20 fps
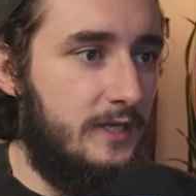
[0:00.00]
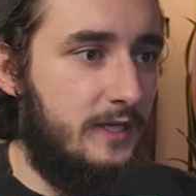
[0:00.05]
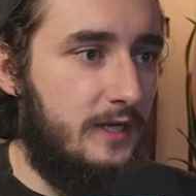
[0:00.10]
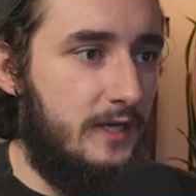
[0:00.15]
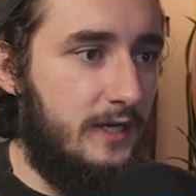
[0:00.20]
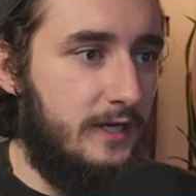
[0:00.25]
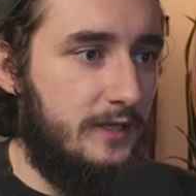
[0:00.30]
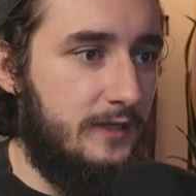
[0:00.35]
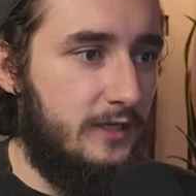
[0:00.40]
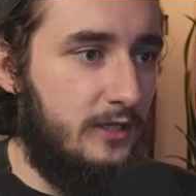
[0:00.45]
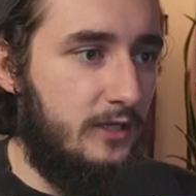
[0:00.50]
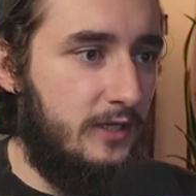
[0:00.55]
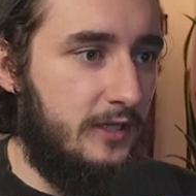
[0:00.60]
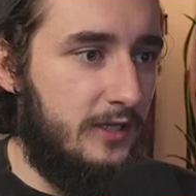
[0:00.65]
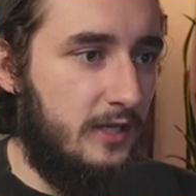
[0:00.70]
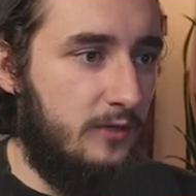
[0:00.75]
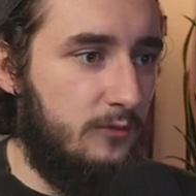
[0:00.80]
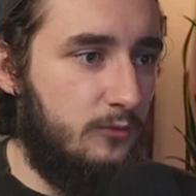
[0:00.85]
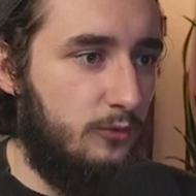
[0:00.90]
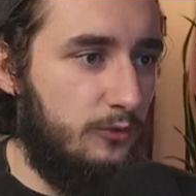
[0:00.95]
and then
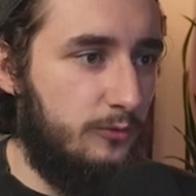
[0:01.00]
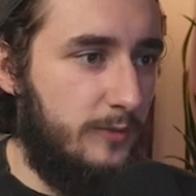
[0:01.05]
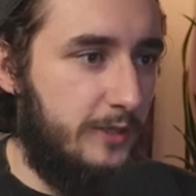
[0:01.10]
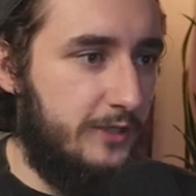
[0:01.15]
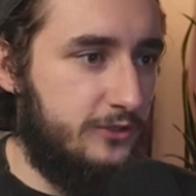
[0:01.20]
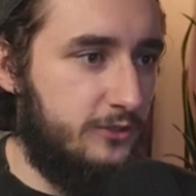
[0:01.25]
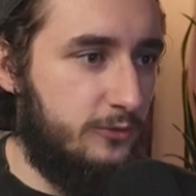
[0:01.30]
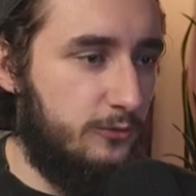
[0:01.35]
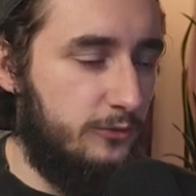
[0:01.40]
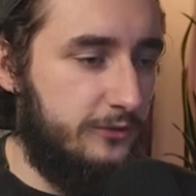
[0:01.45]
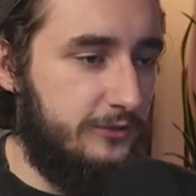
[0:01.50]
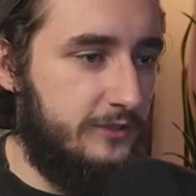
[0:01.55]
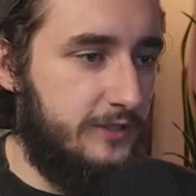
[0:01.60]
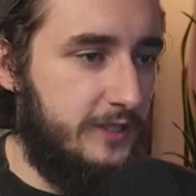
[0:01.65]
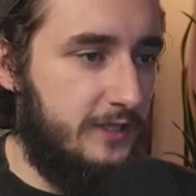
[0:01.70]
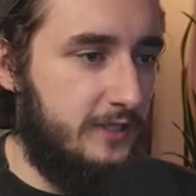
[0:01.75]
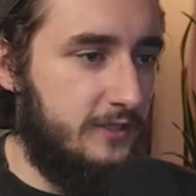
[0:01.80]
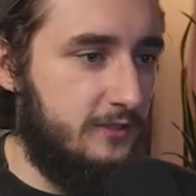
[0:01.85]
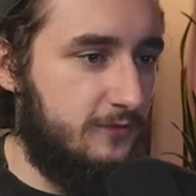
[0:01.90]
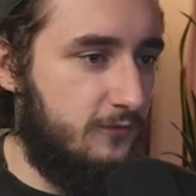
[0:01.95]
again, we'll make sure we'll
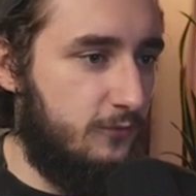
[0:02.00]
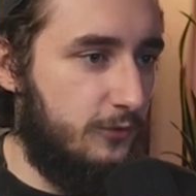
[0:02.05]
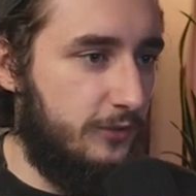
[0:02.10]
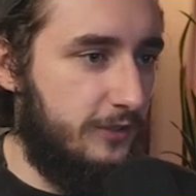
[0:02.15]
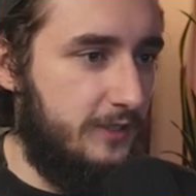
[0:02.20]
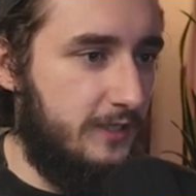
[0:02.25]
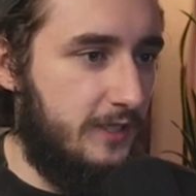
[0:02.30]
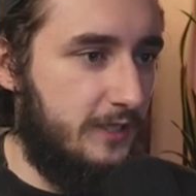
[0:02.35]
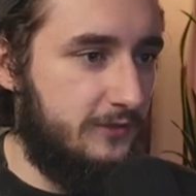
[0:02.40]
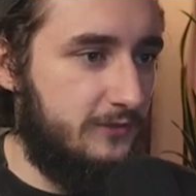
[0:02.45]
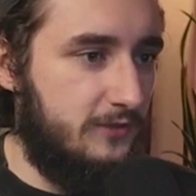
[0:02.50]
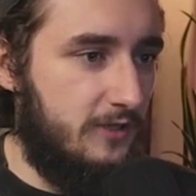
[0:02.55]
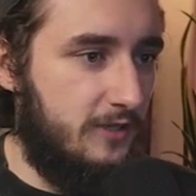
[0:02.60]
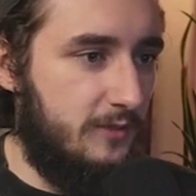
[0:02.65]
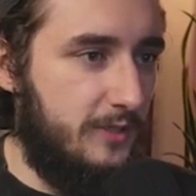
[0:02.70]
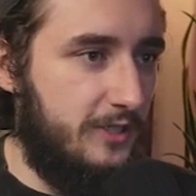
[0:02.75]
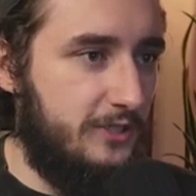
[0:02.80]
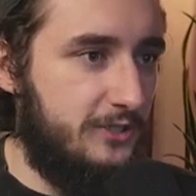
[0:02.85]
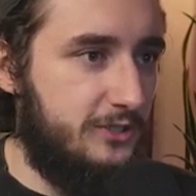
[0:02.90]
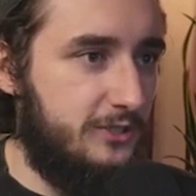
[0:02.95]
delay this for the next
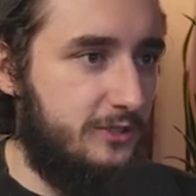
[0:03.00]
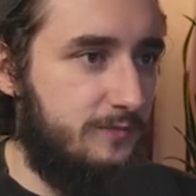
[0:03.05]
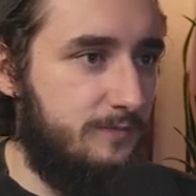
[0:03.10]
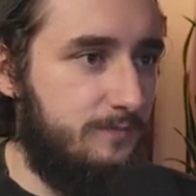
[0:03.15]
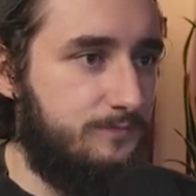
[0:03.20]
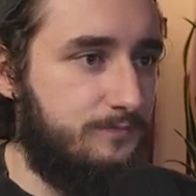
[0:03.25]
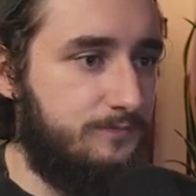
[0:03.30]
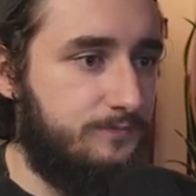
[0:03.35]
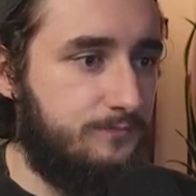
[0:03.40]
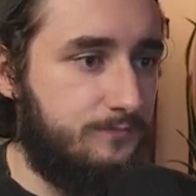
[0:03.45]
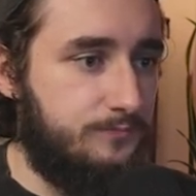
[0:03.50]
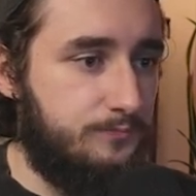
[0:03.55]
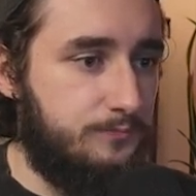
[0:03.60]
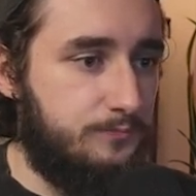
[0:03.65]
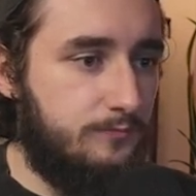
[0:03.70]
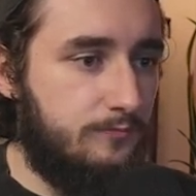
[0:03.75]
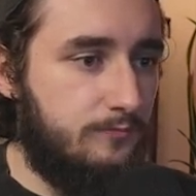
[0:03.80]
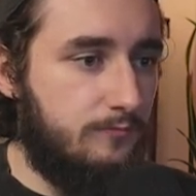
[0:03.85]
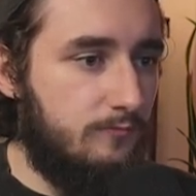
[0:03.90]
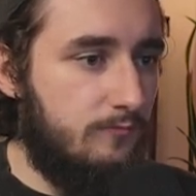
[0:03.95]
automation,
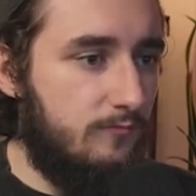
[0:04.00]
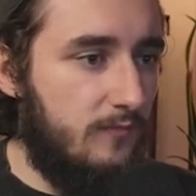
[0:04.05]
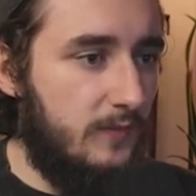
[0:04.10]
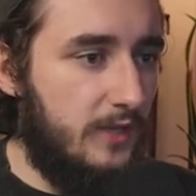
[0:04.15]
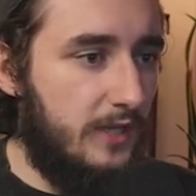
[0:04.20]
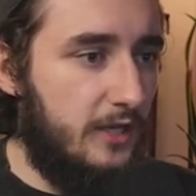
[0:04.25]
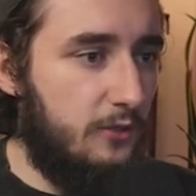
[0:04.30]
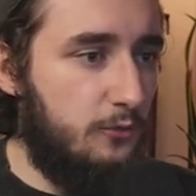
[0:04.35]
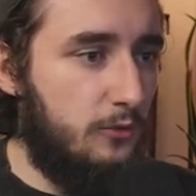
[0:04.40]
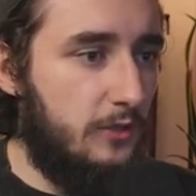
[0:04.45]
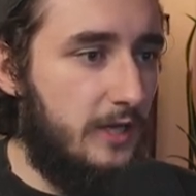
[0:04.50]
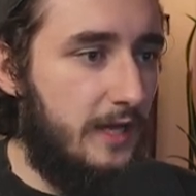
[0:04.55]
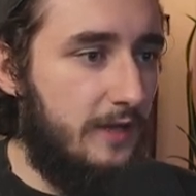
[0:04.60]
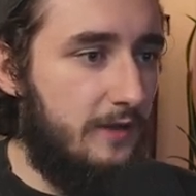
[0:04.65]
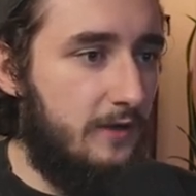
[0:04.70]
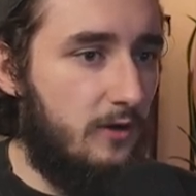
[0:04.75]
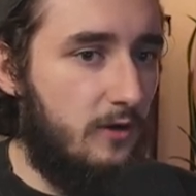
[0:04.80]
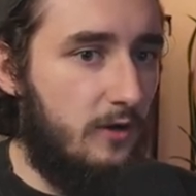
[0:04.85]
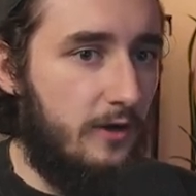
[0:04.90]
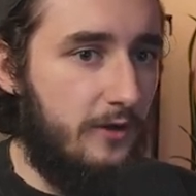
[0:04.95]
and we'll add
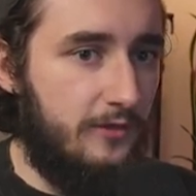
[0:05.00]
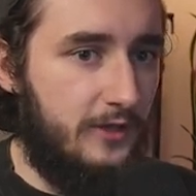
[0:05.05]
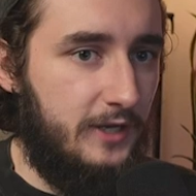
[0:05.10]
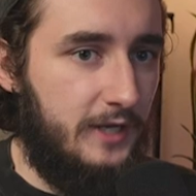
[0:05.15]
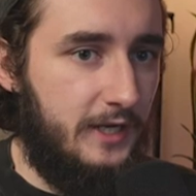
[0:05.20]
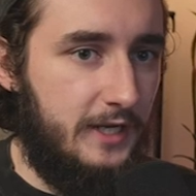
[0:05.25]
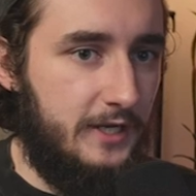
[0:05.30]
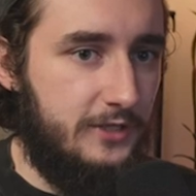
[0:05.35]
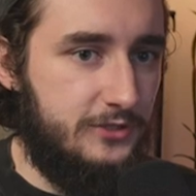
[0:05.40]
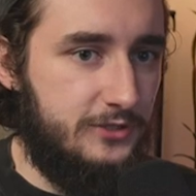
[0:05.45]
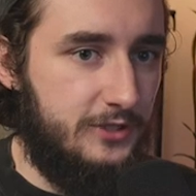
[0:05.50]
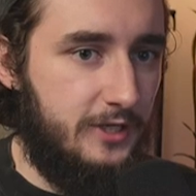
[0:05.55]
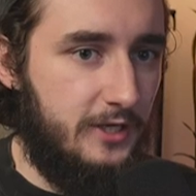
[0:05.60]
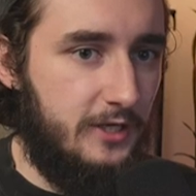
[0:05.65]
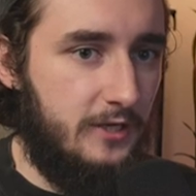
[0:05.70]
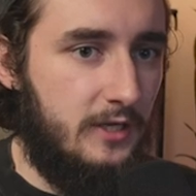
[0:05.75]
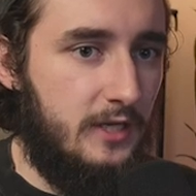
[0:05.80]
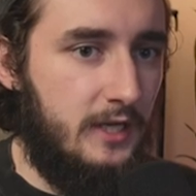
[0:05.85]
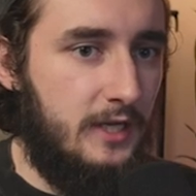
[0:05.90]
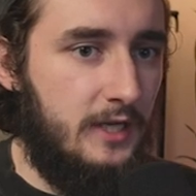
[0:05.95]
our authentication
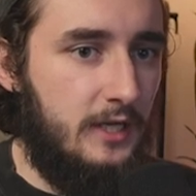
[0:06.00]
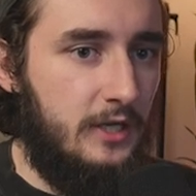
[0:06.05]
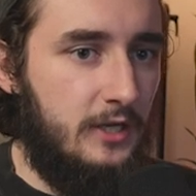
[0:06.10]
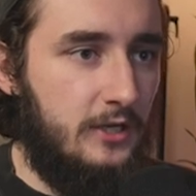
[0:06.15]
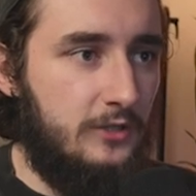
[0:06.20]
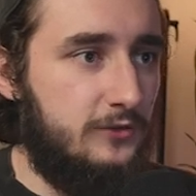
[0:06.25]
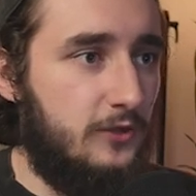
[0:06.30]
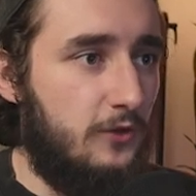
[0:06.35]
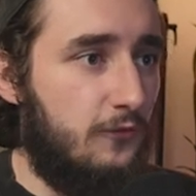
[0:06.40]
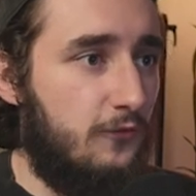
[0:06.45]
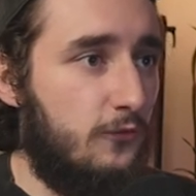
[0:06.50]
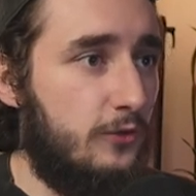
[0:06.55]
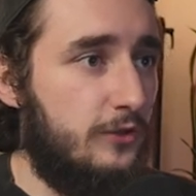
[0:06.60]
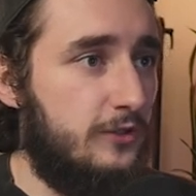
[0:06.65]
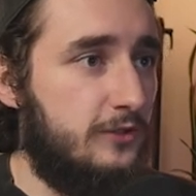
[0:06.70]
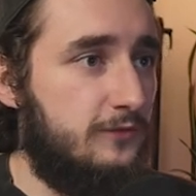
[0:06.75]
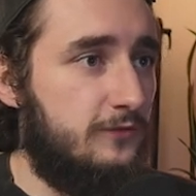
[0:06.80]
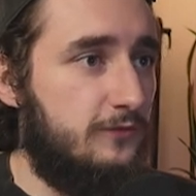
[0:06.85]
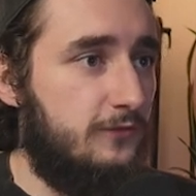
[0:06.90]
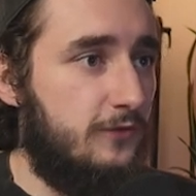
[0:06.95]
here. So for
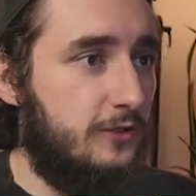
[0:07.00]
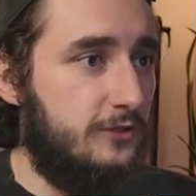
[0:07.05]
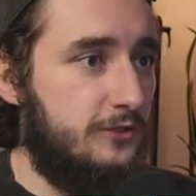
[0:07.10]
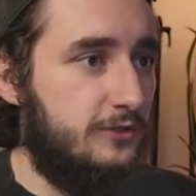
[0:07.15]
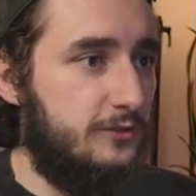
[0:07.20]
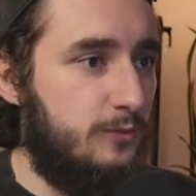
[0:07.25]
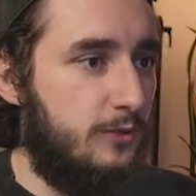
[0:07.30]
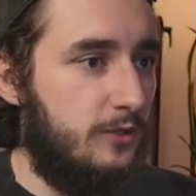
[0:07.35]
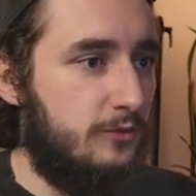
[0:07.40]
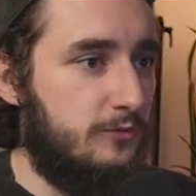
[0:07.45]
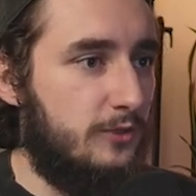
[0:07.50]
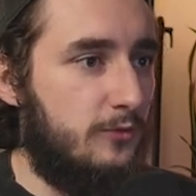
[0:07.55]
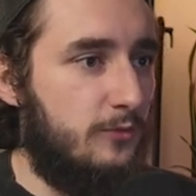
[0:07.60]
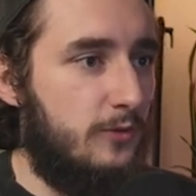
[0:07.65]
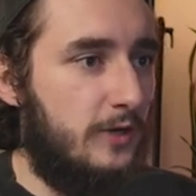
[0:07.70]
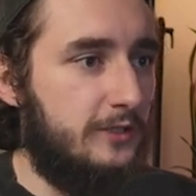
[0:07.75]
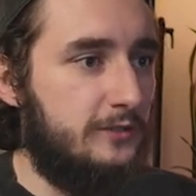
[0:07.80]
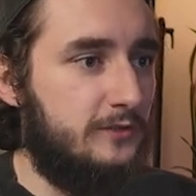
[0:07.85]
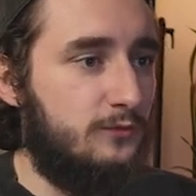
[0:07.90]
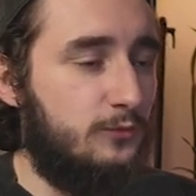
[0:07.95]
this first put
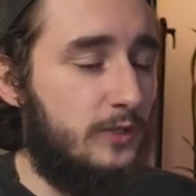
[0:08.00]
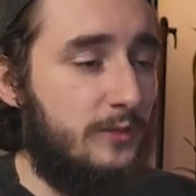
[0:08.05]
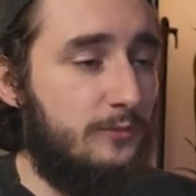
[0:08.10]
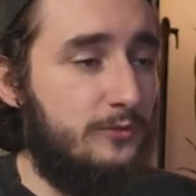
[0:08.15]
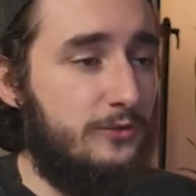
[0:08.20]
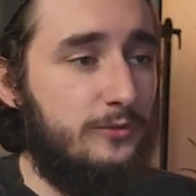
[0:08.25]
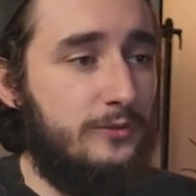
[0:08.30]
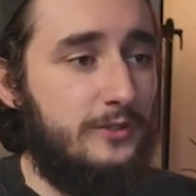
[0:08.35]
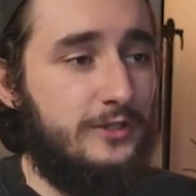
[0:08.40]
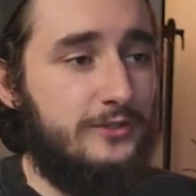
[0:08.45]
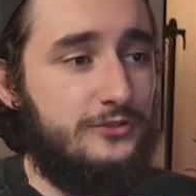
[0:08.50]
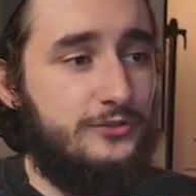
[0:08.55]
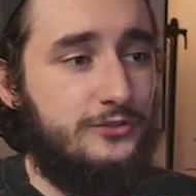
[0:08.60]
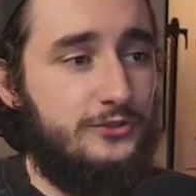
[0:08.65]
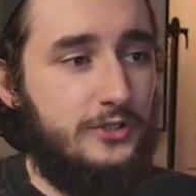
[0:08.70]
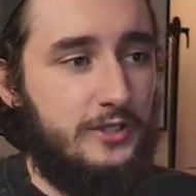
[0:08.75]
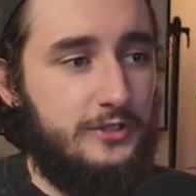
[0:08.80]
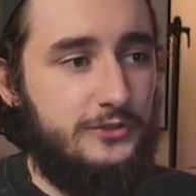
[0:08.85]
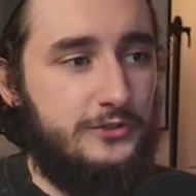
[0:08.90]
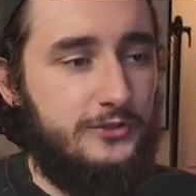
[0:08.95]
request, what I'm doing is
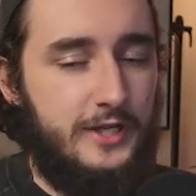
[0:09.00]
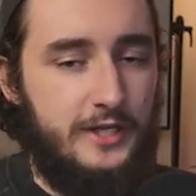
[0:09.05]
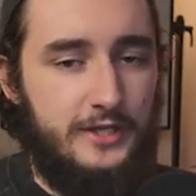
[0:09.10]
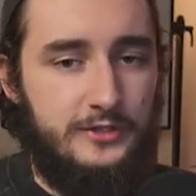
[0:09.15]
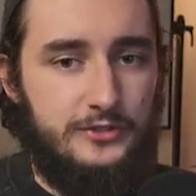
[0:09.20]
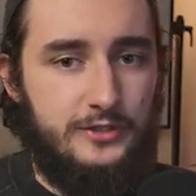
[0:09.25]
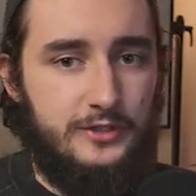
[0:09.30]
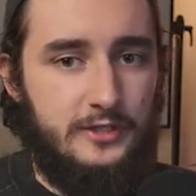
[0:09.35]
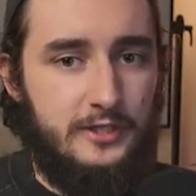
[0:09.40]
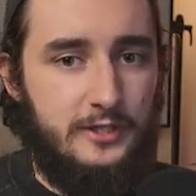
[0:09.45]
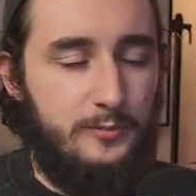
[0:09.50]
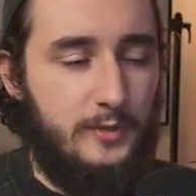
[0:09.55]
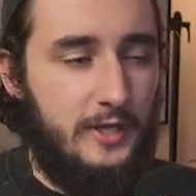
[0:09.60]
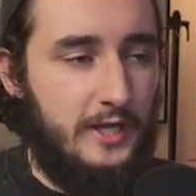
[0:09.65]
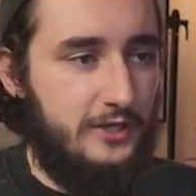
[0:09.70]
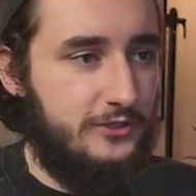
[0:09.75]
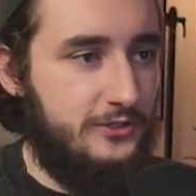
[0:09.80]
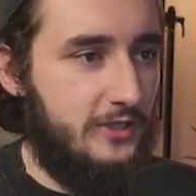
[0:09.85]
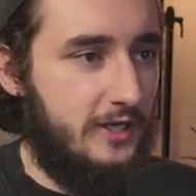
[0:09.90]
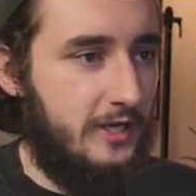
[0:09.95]
just changing the
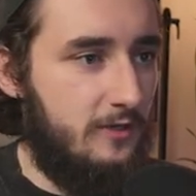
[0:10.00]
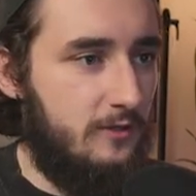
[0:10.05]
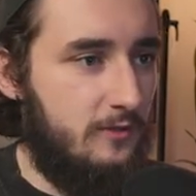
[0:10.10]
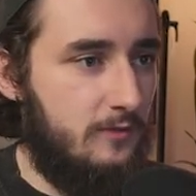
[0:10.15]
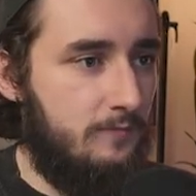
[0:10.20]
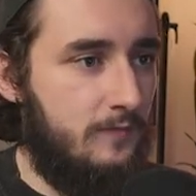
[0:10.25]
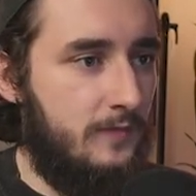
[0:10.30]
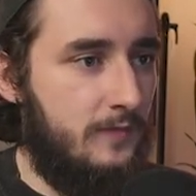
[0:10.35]
page title.